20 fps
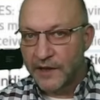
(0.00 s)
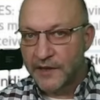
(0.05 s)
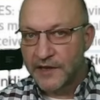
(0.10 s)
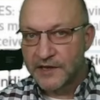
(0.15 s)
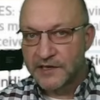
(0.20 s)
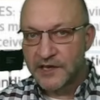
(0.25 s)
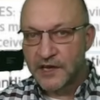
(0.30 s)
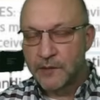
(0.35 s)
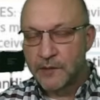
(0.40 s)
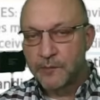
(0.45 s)

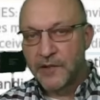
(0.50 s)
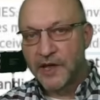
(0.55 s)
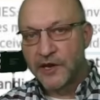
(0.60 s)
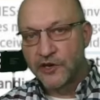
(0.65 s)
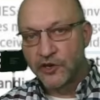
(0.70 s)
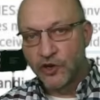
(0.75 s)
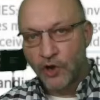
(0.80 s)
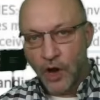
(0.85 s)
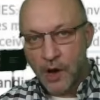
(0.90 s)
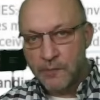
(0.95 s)
this can be a
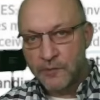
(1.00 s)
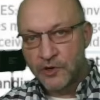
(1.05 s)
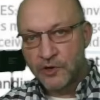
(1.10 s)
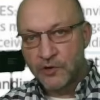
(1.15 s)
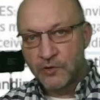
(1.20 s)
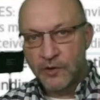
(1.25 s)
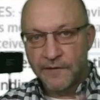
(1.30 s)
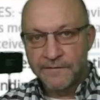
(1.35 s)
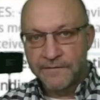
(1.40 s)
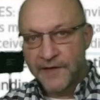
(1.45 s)

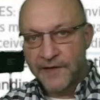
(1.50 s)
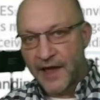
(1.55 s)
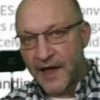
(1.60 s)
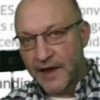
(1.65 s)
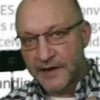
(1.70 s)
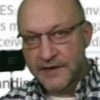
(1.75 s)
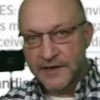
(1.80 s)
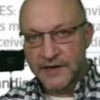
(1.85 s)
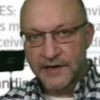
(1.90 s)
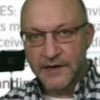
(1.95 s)
domino
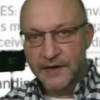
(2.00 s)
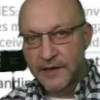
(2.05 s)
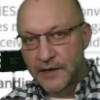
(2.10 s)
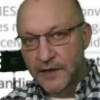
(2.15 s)
effect